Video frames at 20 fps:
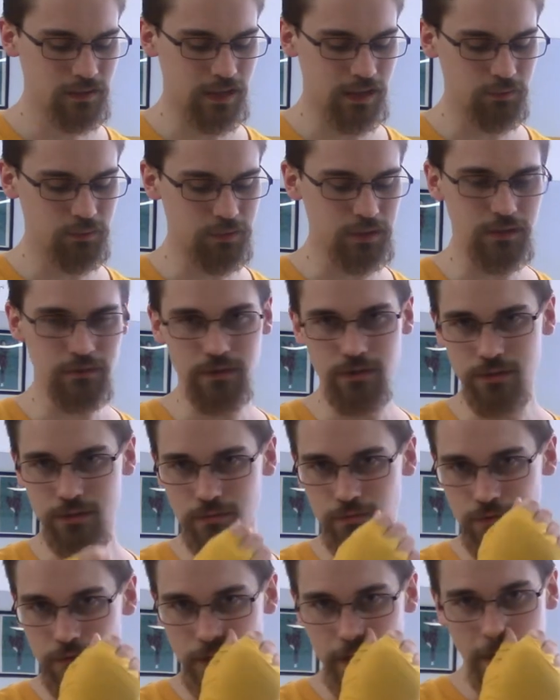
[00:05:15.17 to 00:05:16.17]
I wouldn't even use
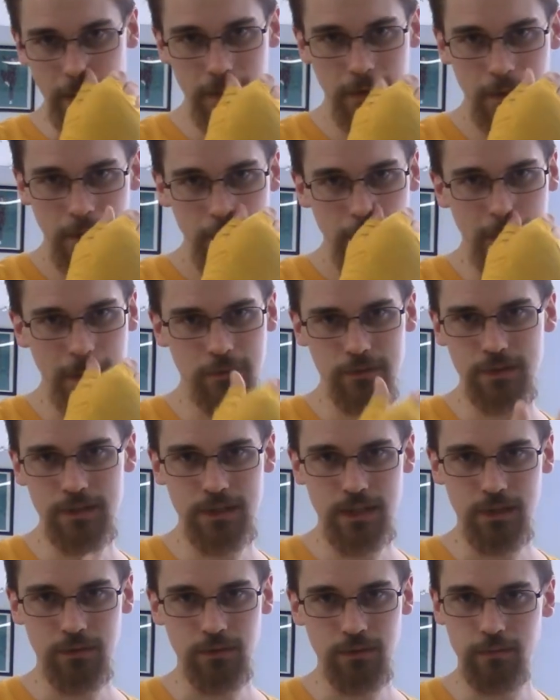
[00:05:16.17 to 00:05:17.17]
them for that. I would
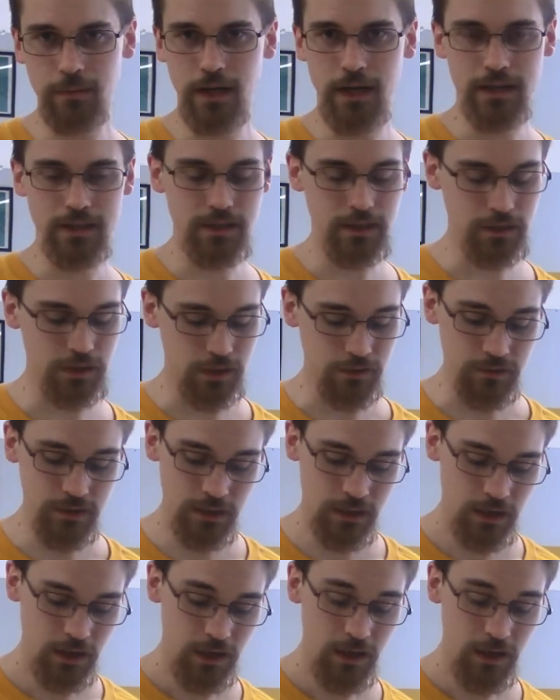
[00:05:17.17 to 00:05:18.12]
just stick with the boxing gloves.